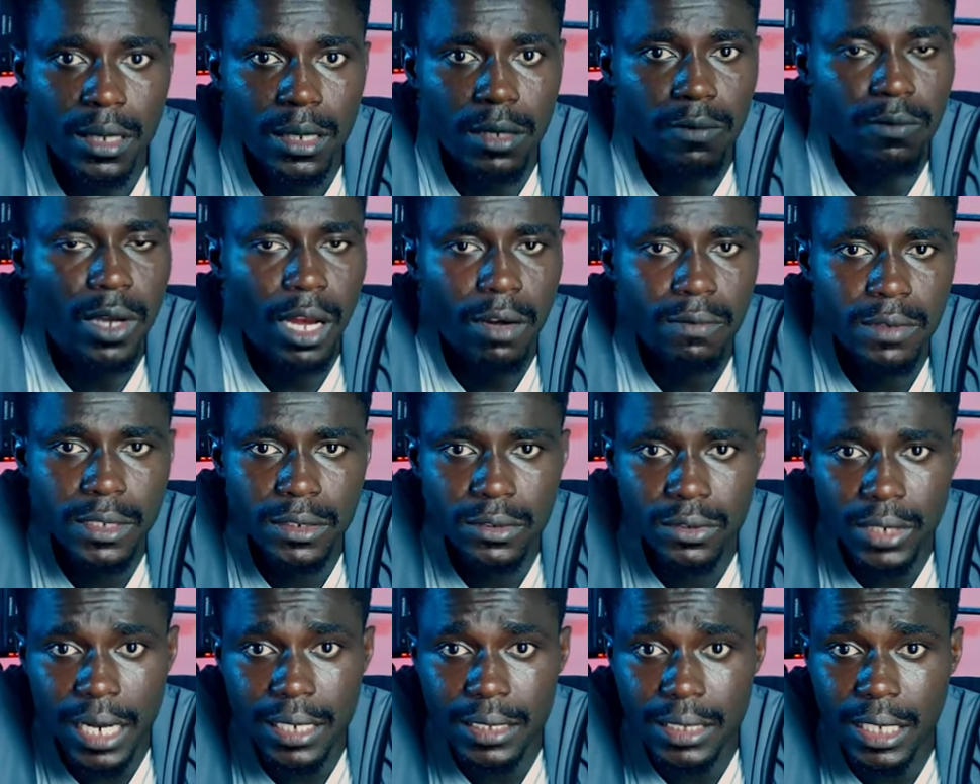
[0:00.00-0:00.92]
If you haven't
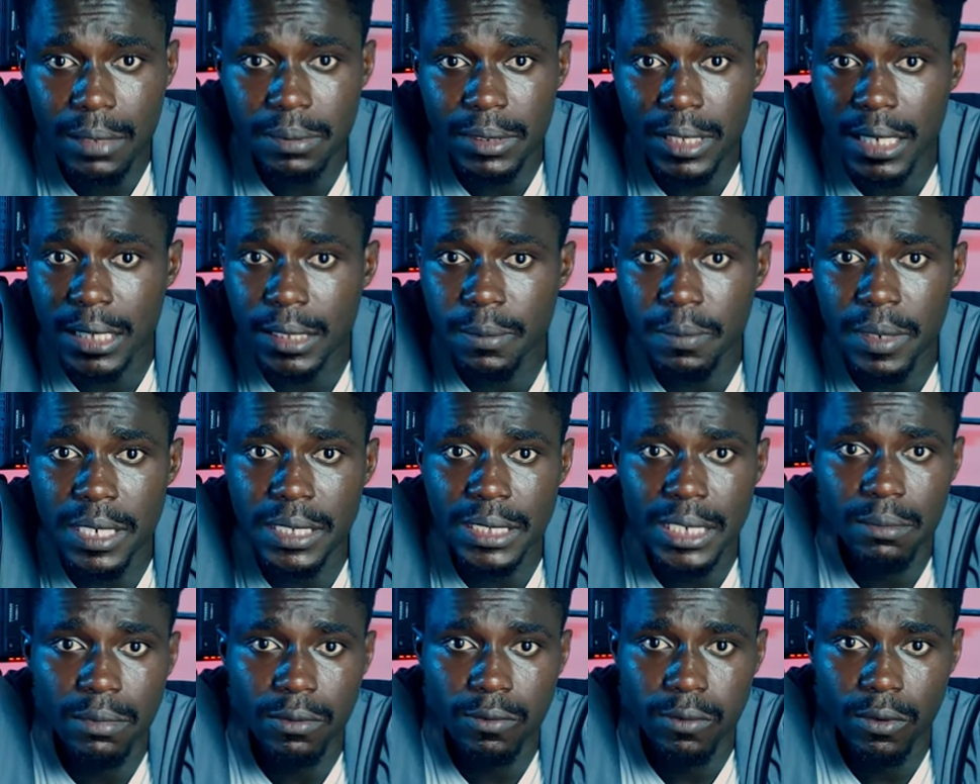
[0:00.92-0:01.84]
tried Substance
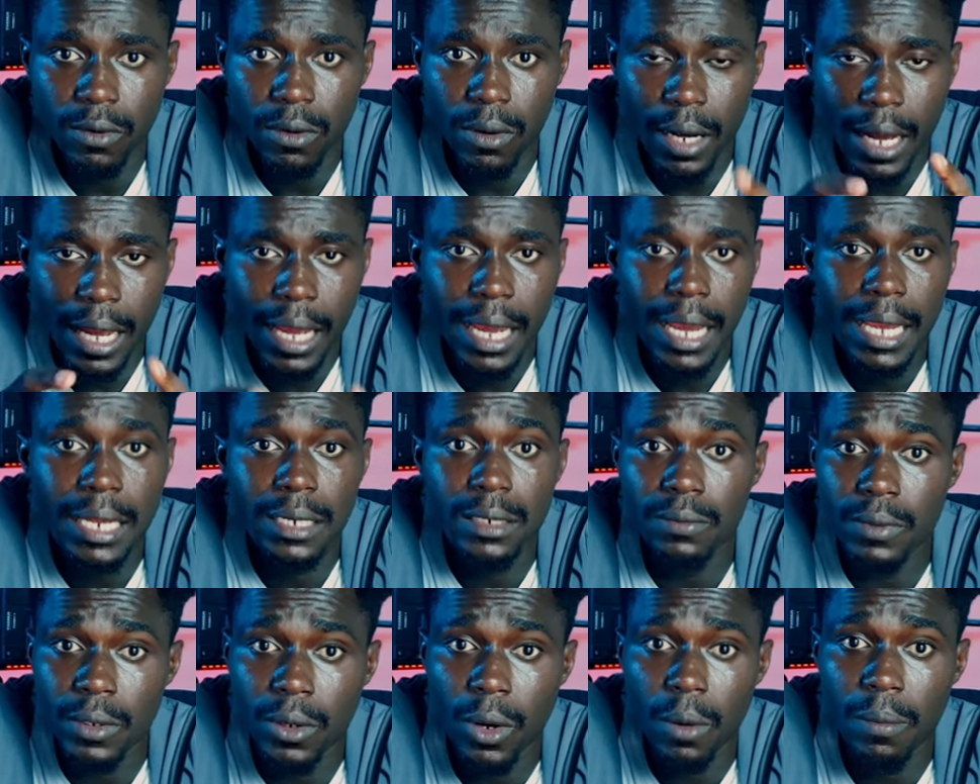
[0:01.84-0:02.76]
Painter before, I highly
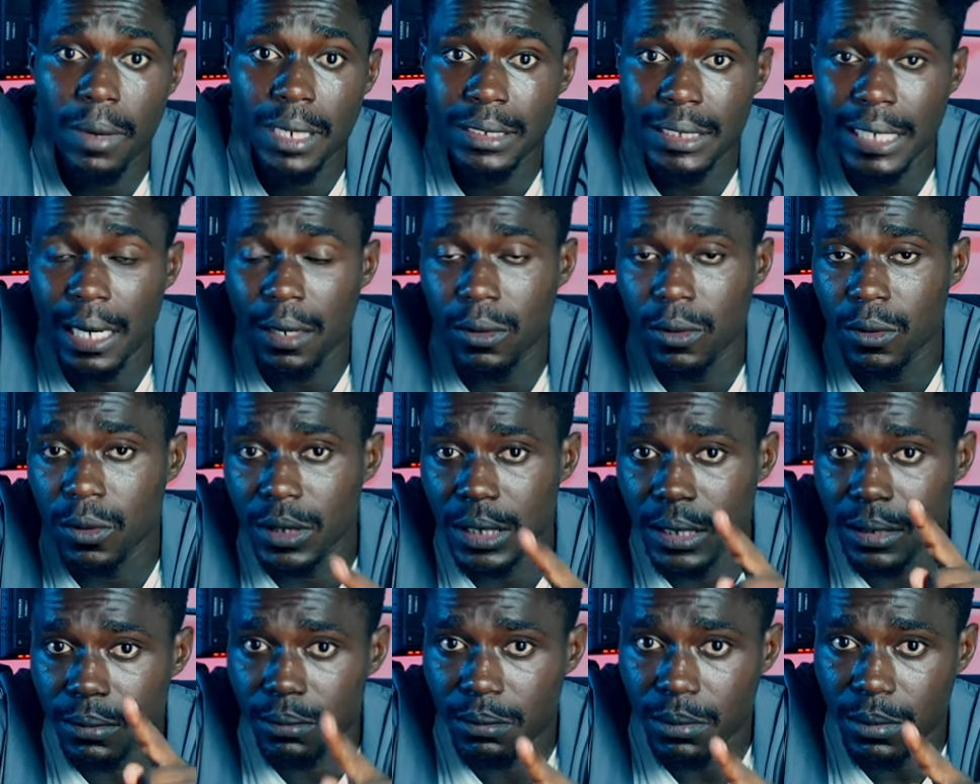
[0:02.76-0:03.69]
recommend
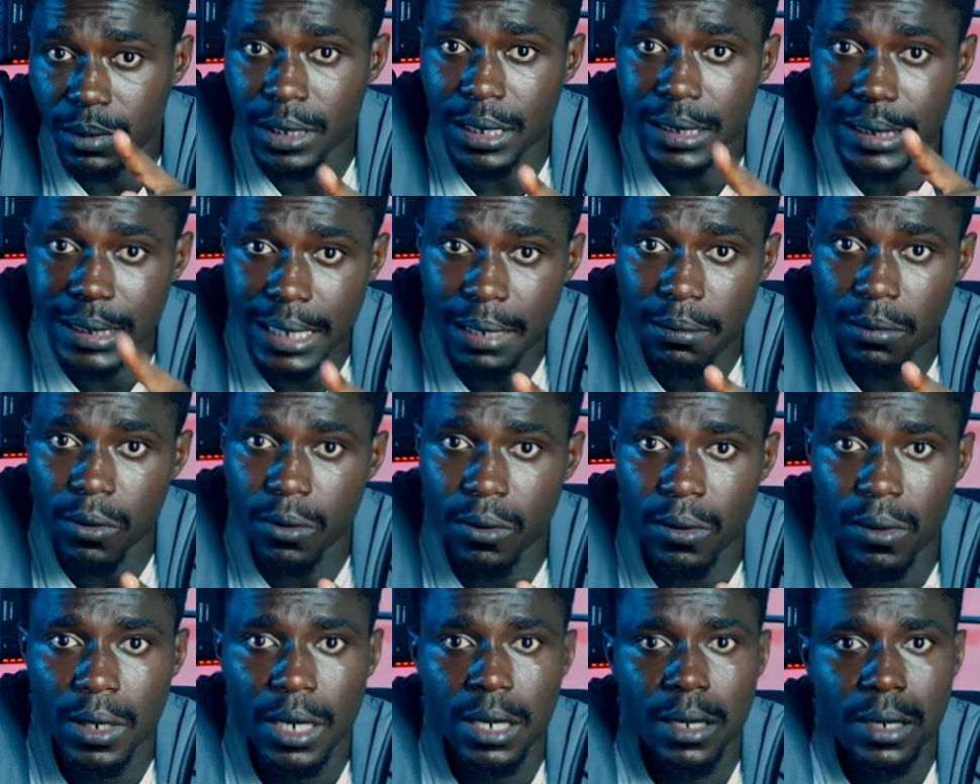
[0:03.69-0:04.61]
downloading the
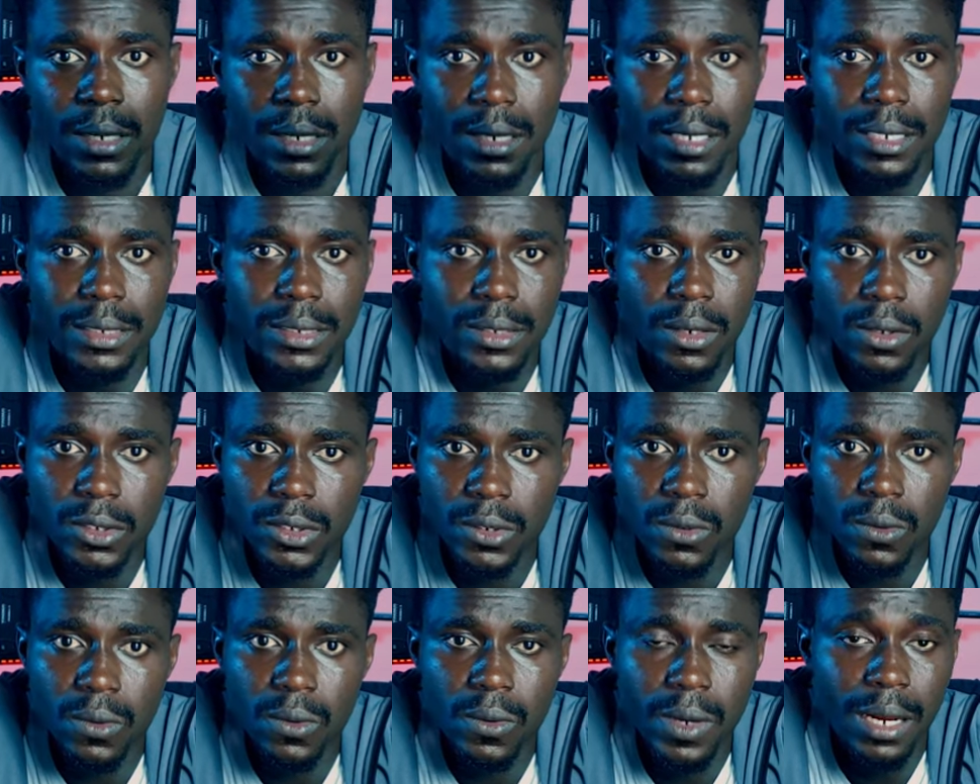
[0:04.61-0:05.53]
demo. It's
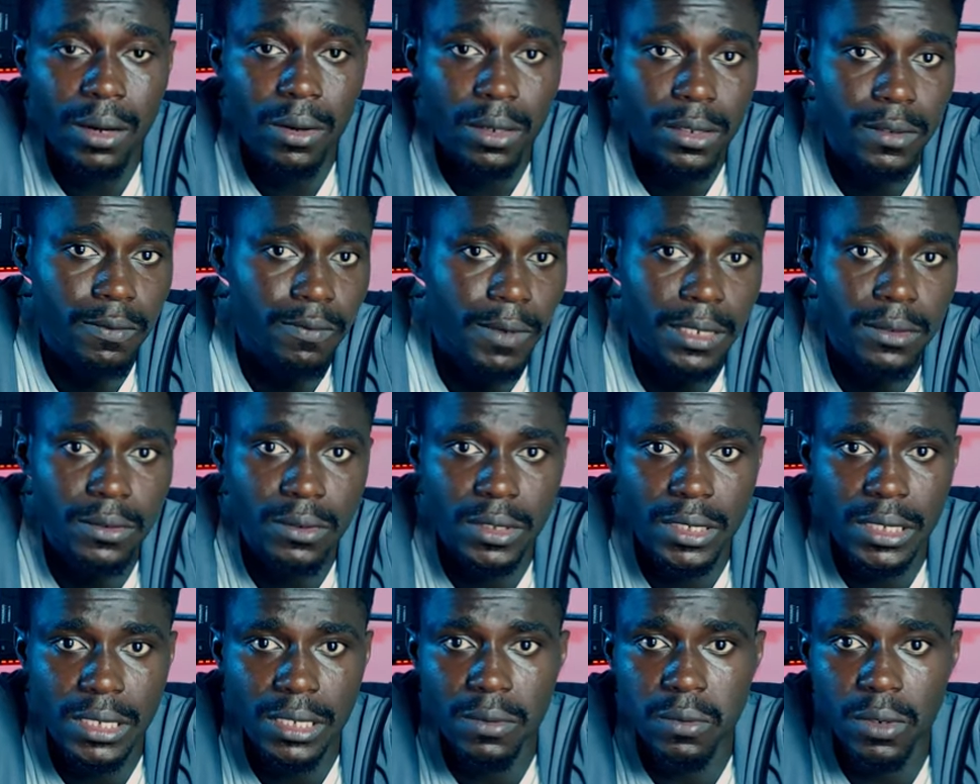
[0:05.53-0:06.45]
also a lot fun to
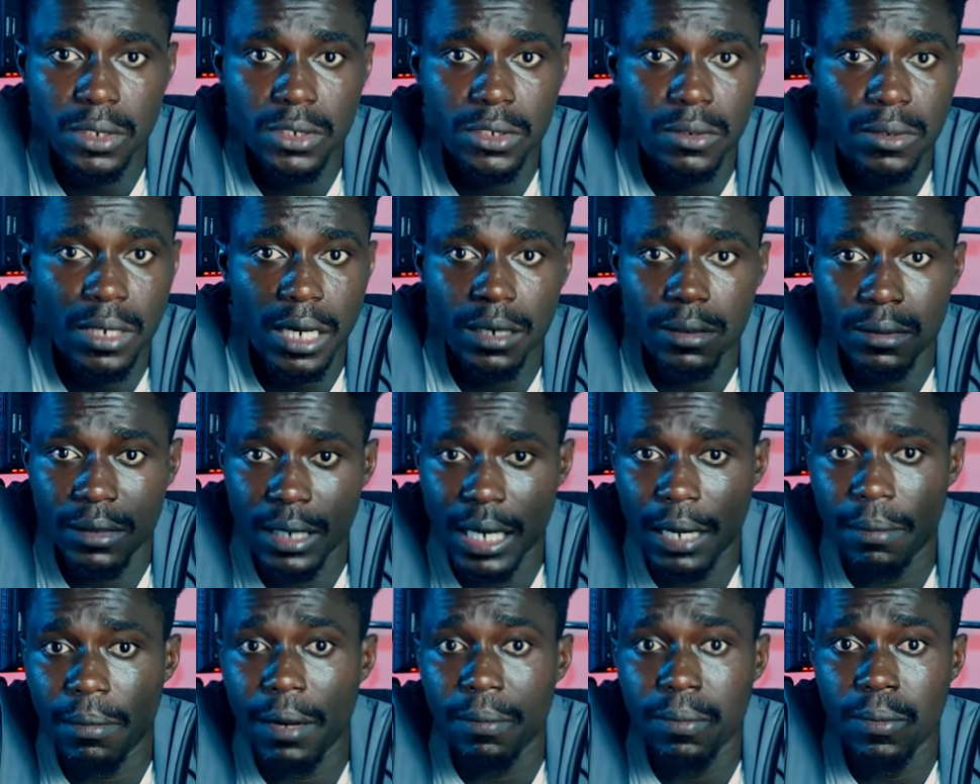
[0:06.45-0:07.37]
see what you can
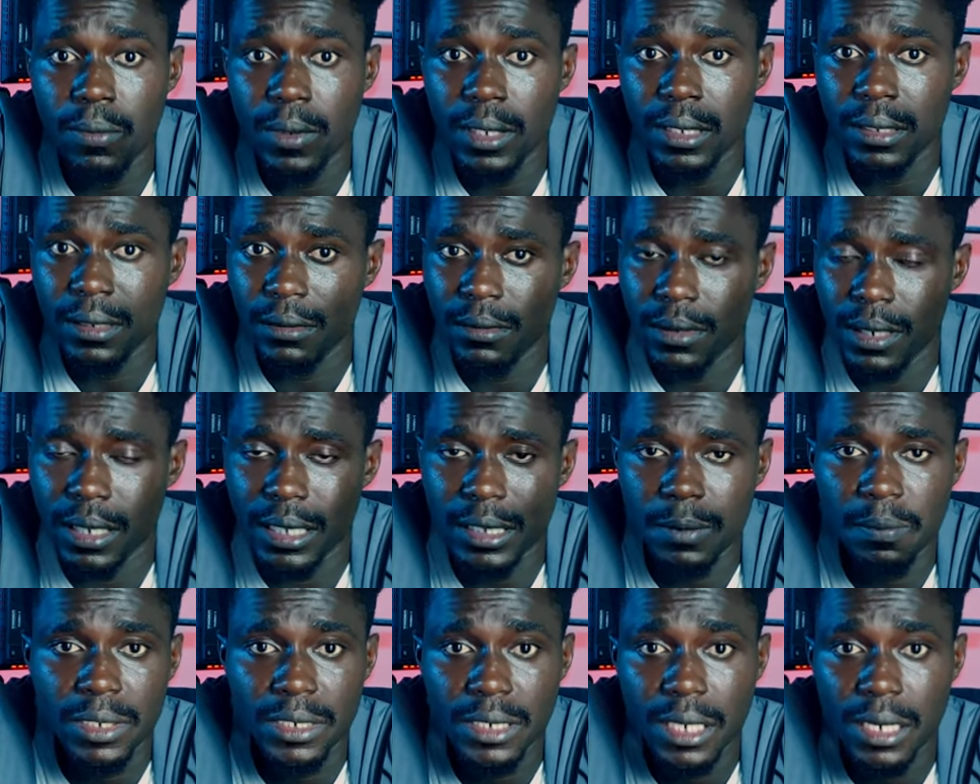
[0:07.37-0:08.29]
come up with,
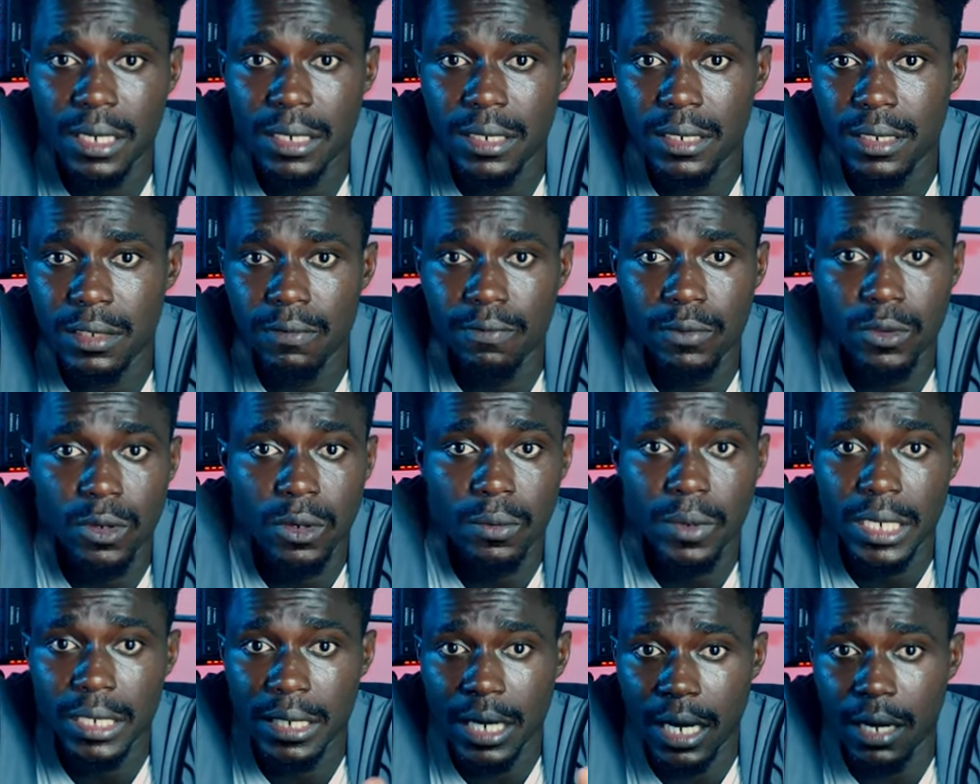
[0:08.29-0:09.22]
especially if you
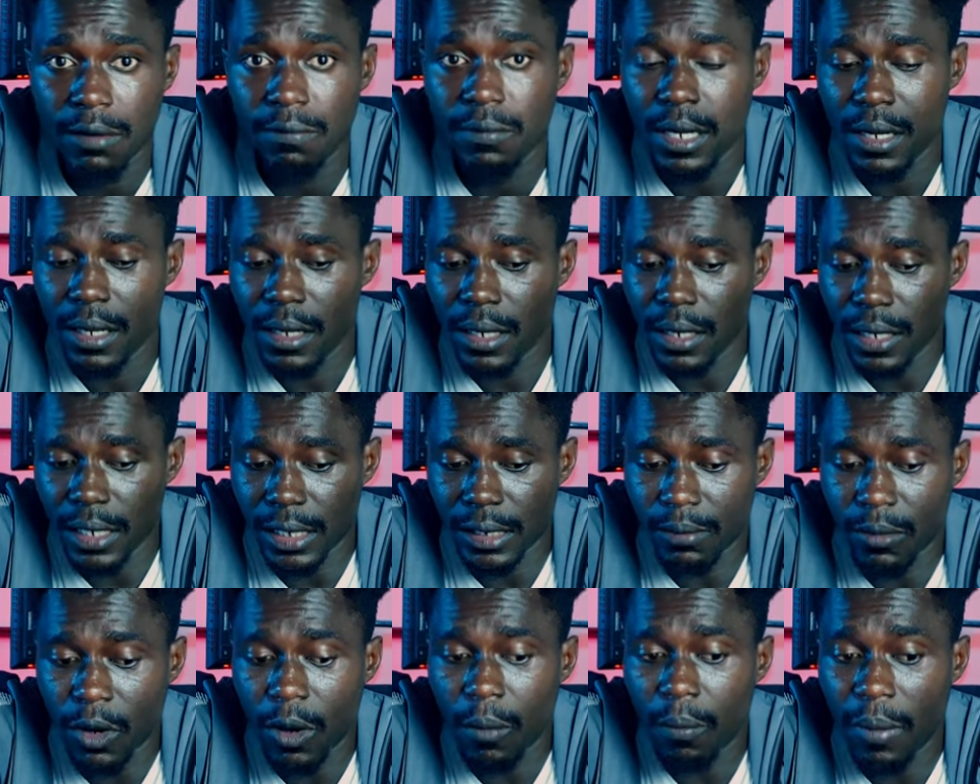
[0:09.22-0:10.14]
already have a
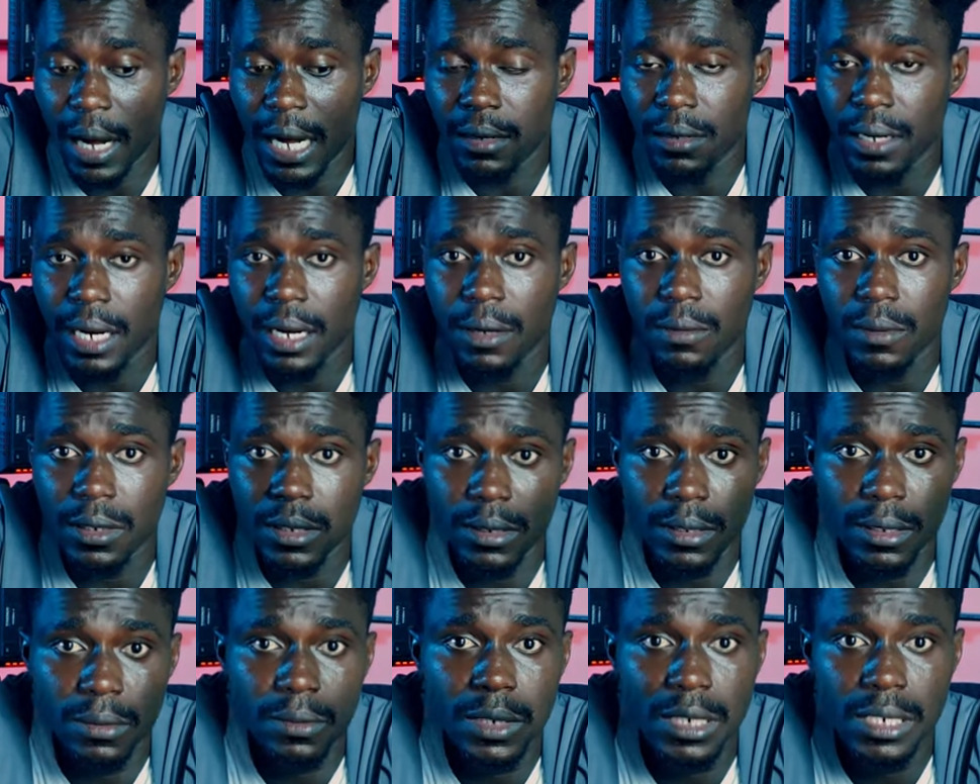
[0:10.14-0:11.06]
small background in
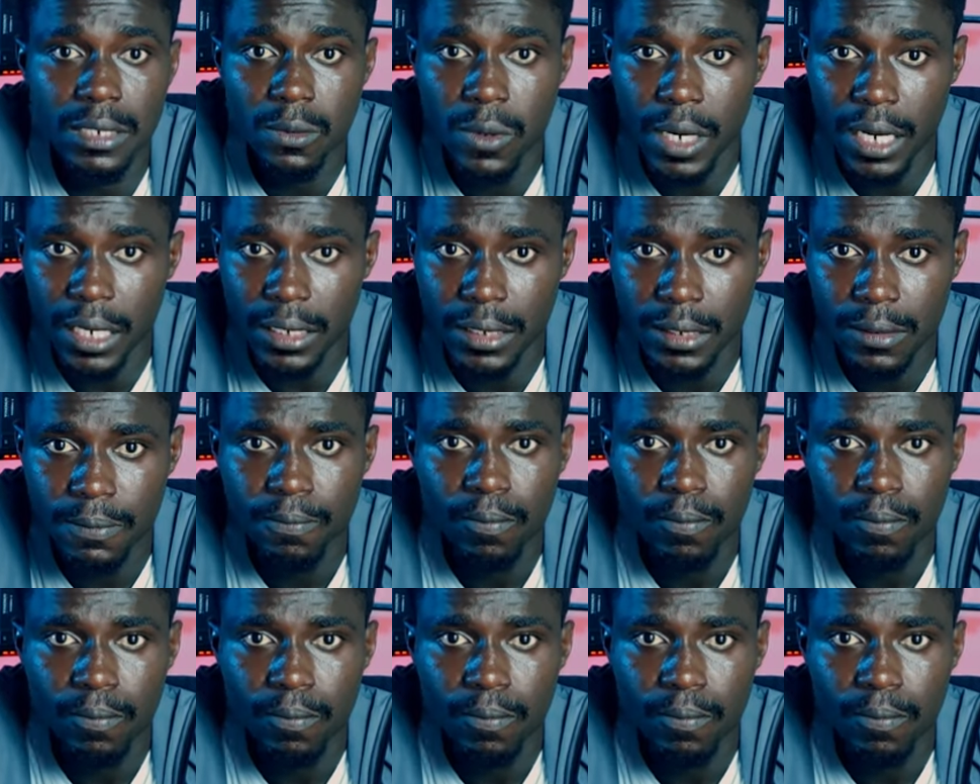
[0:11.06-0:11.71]
three D works.